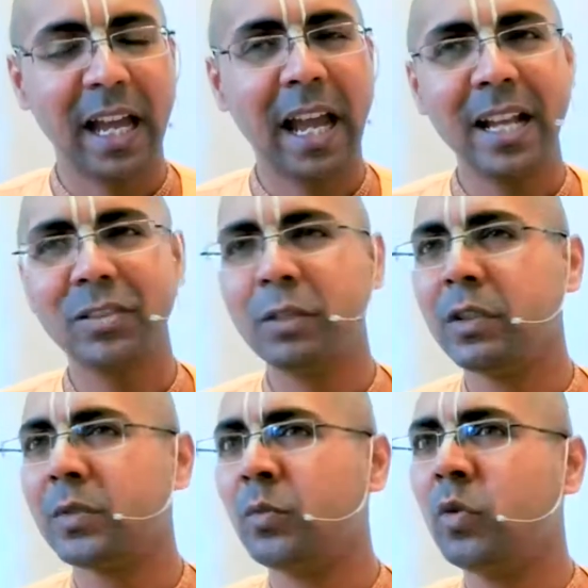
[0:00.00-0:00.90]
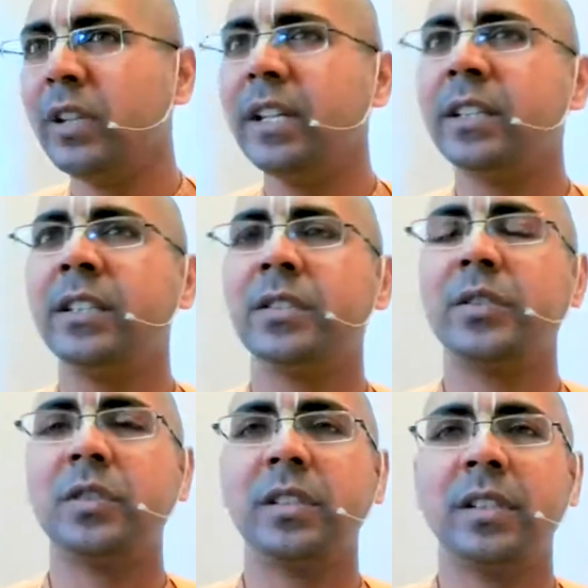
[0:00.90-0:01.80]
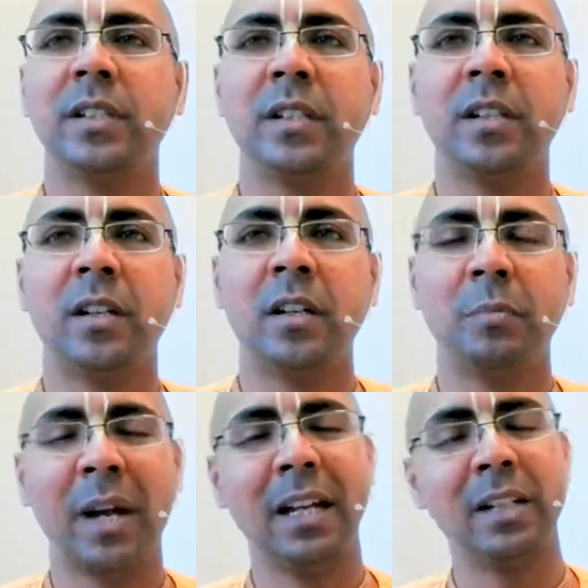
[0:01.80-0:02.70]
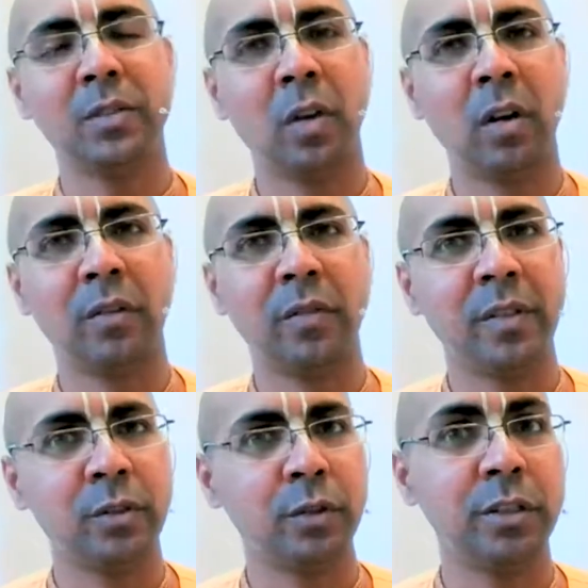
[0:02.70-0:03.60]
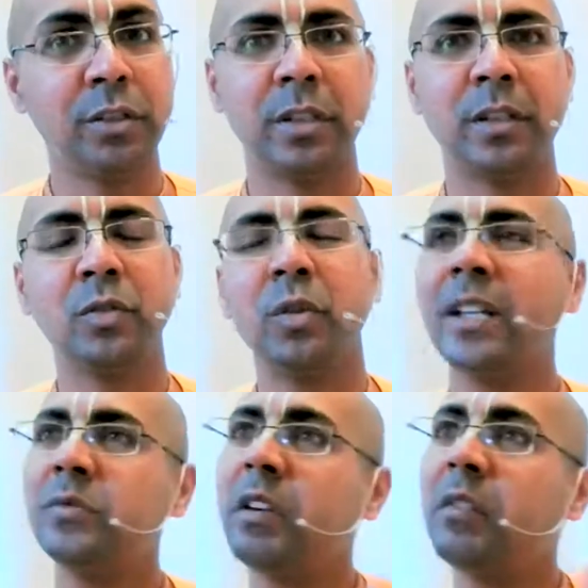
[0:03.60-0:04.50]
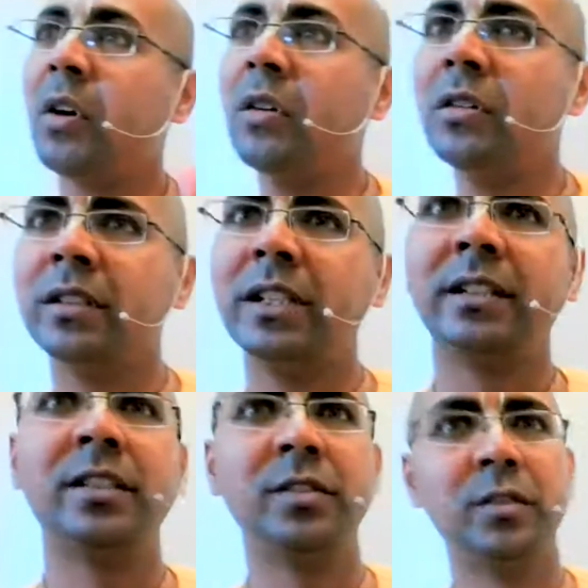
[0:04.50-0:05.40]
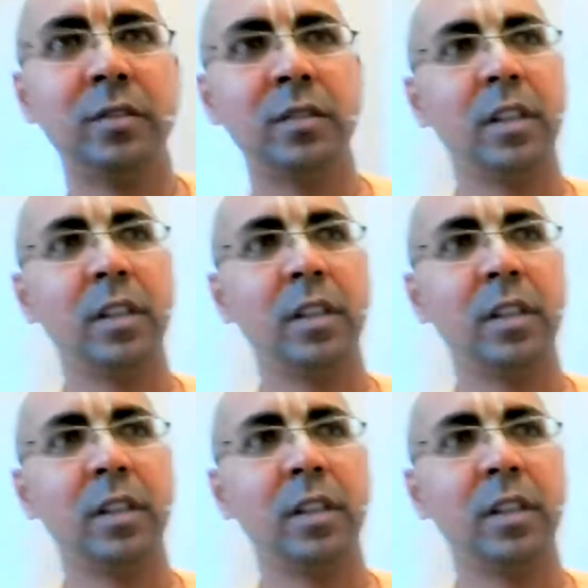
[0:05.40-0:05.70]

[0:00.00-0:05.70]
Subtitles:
as he was moving in this palace of Yudhishthira, so as we have heard that this